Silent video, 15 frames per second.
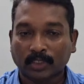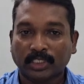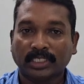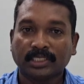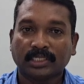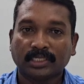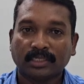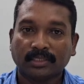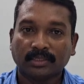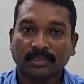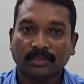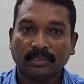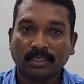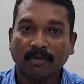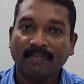project
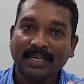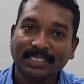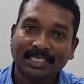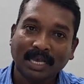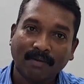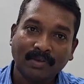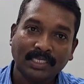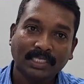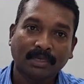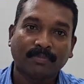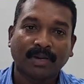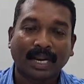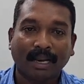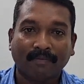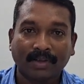if it is having
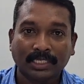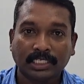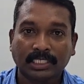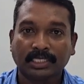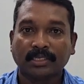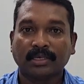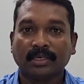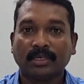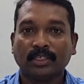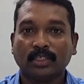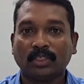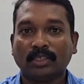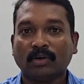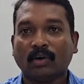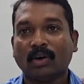some relevance
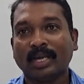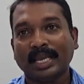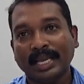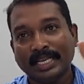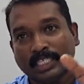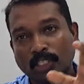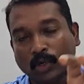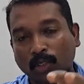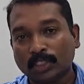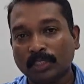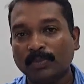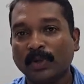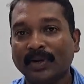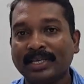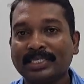or it is
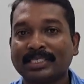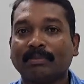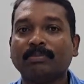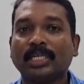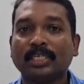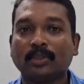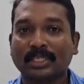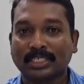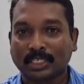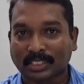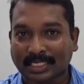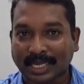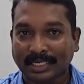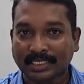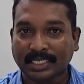contributing something to the
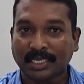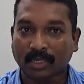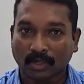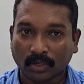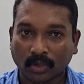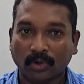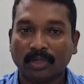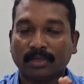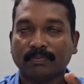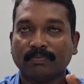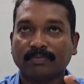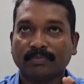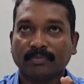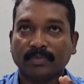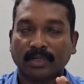society good
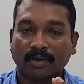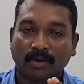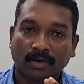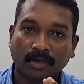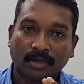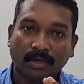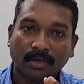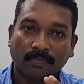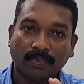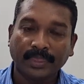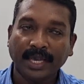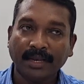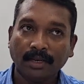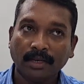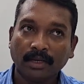
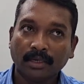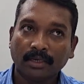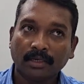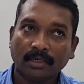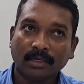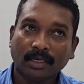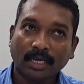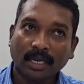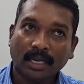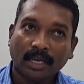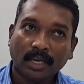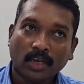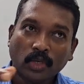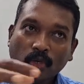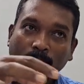then
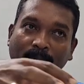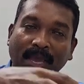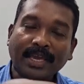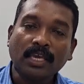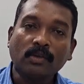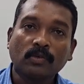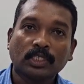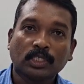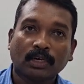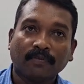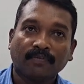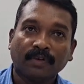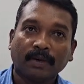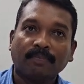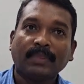you are making use
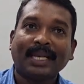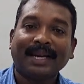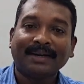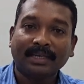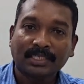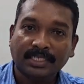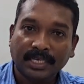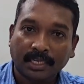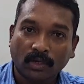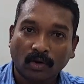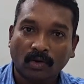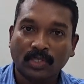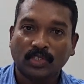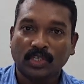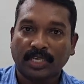of the latest
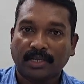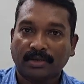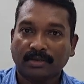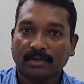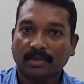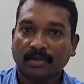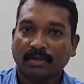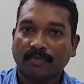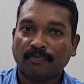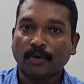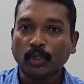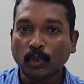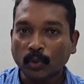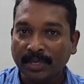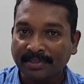technology
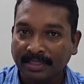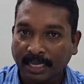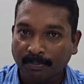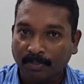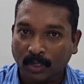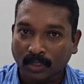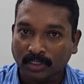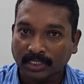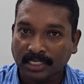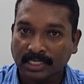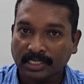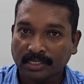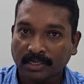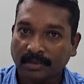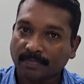for doing that
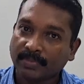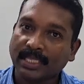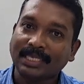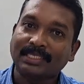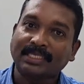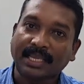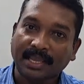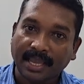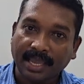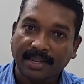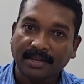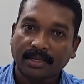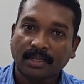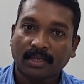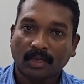projects. That's
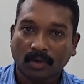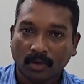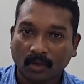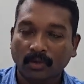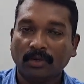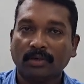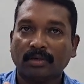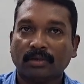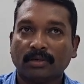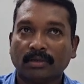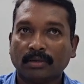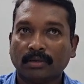again good.